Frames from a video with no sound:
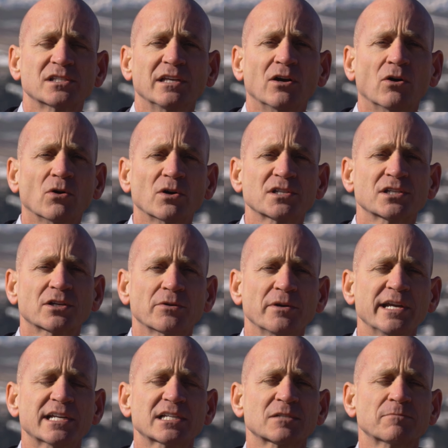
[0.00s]
the Horse
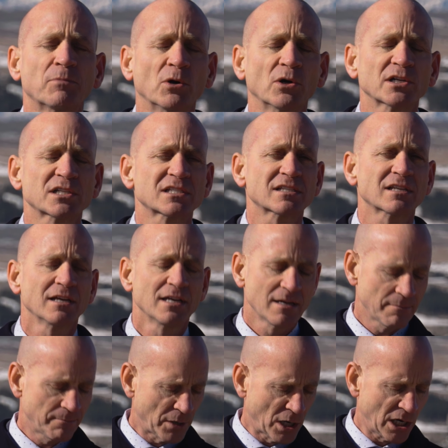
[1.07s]
Creek Sports
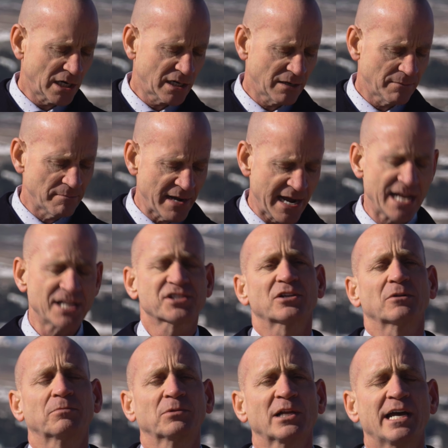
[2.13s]
Park
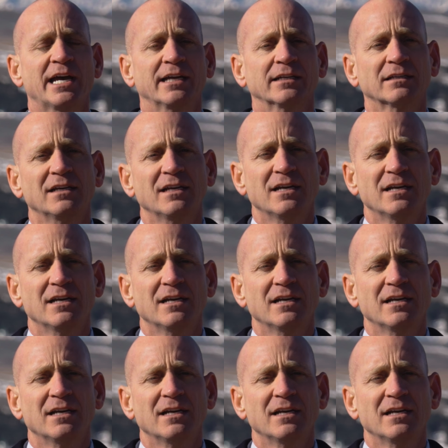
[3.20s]
master plan.